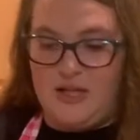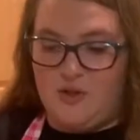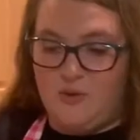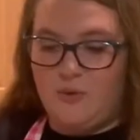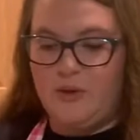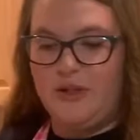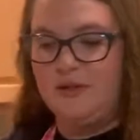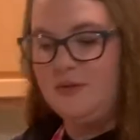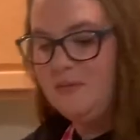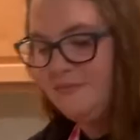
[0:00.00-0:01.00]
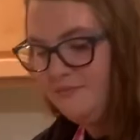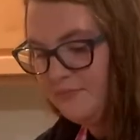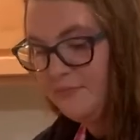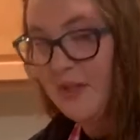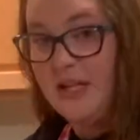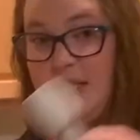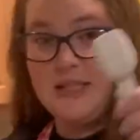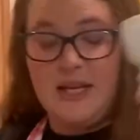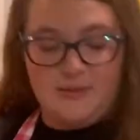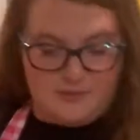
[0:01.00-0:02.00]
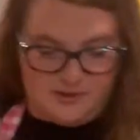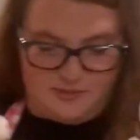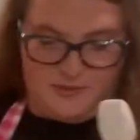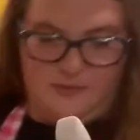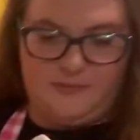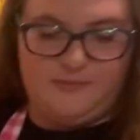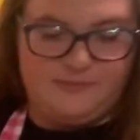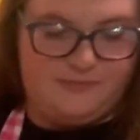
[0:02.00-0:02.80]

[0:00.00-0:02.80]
your oil and a tablespoon.